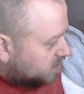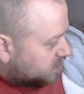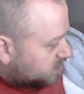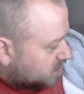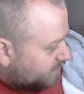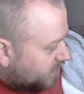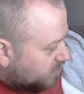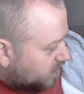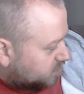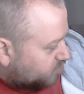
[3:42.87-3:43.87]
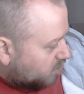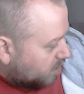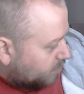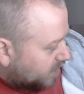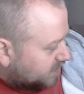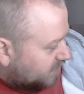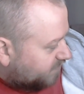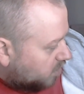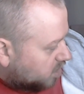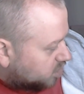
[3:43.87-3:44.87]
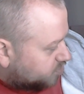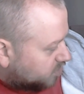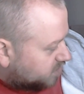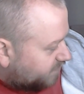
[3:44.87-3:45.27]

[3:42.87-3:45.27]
since the configuration program by default corresponds